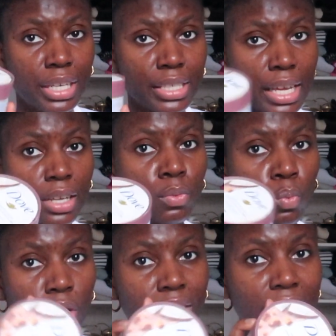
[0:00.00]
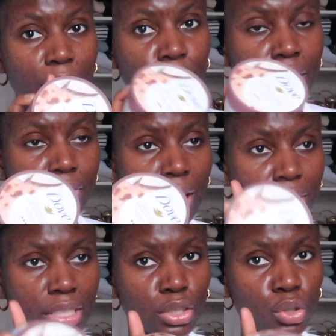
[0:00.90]
It's like one that I really
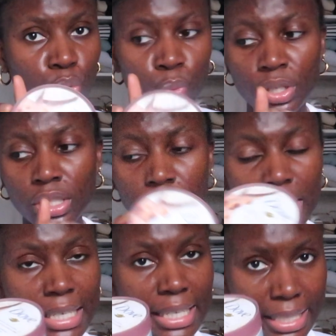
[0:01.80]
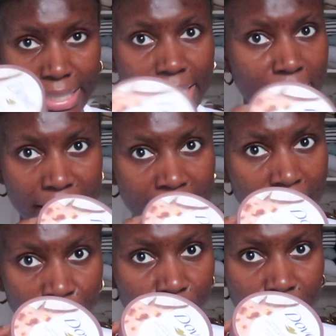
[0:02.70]
gravitate towards
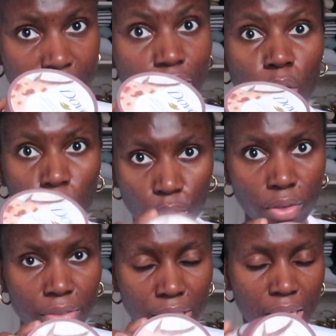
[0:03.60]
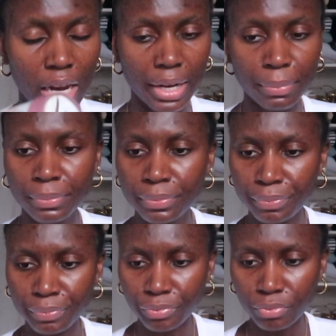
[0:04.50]
instantaneously all of the time.
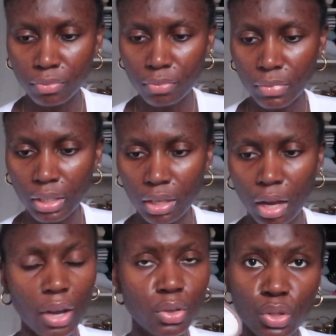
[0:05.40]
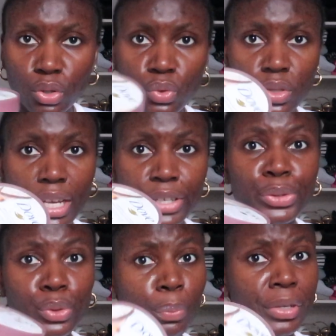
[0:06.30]
I also use their
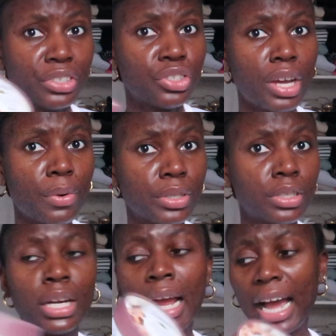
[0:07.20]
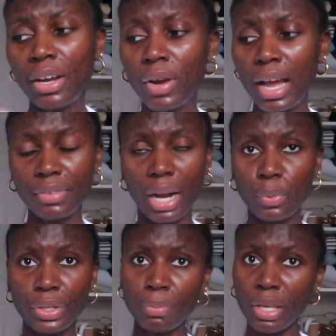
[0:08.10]
soap in the shower. I don't have that
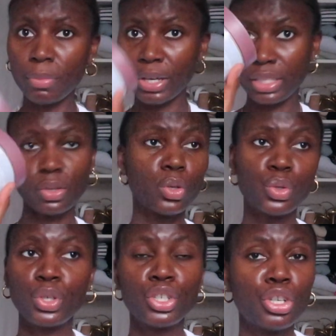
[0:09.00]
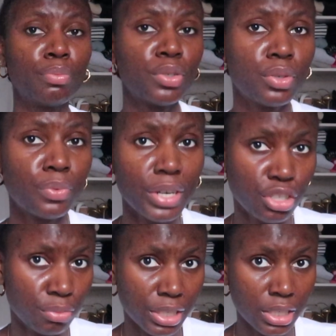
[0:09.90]
with me, but it's also another beauty
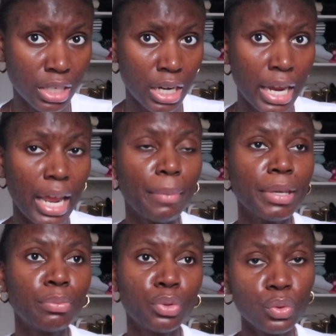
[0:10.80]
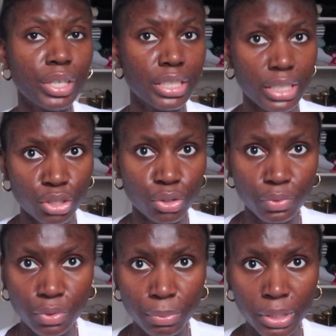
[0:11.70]
regimen. I mean, beauty essential
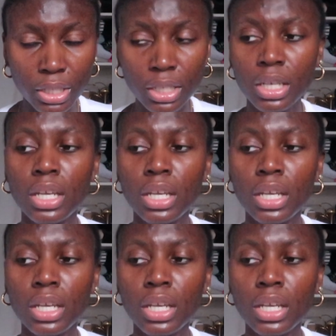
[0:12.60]
for me.